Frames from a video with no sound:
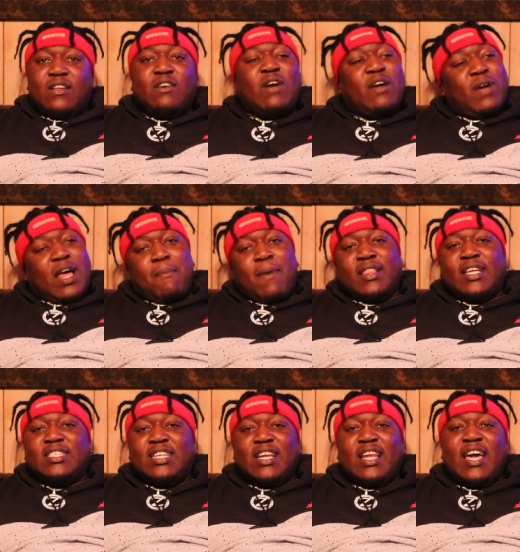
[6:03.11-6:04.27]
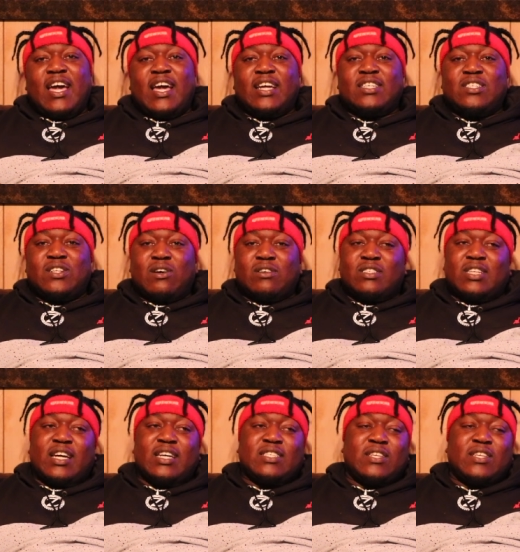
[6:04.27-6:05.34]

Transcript: We, we had to make that shit last. You mm -hmm. know what I'm mm-hmm. saying?